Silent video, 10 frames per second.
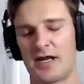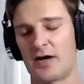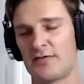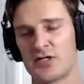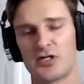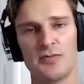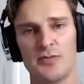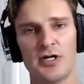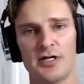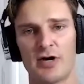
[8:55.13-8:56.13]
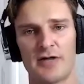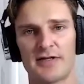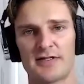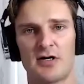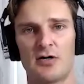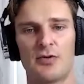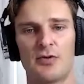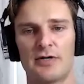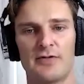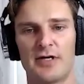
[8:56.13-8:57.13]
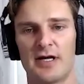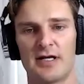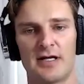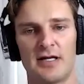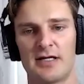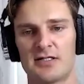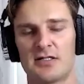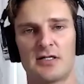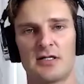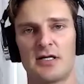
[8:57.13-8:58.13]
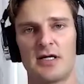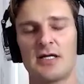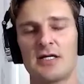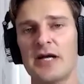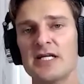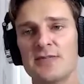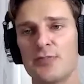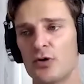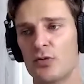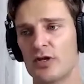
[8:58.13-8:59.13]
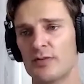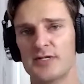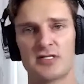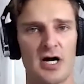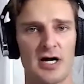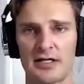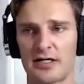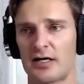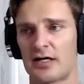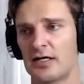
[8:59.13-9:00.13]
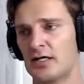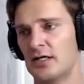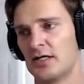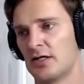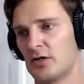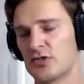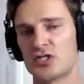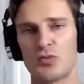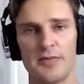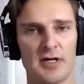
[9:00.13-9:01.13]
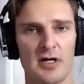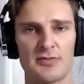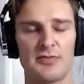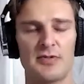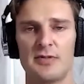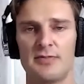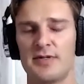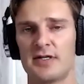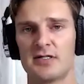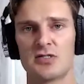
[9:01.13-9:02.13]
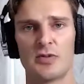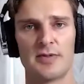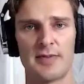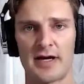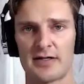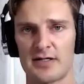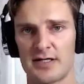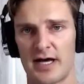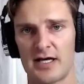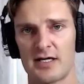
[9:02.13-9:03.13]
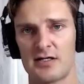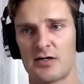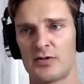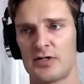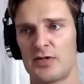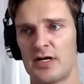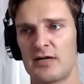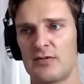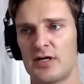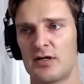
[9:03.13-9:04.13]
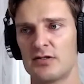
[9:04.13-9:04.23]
obviously community, right? That's the whole point of you getting into any sport, whether it be cycling or, swimming. I was big into swimming back in the day. We had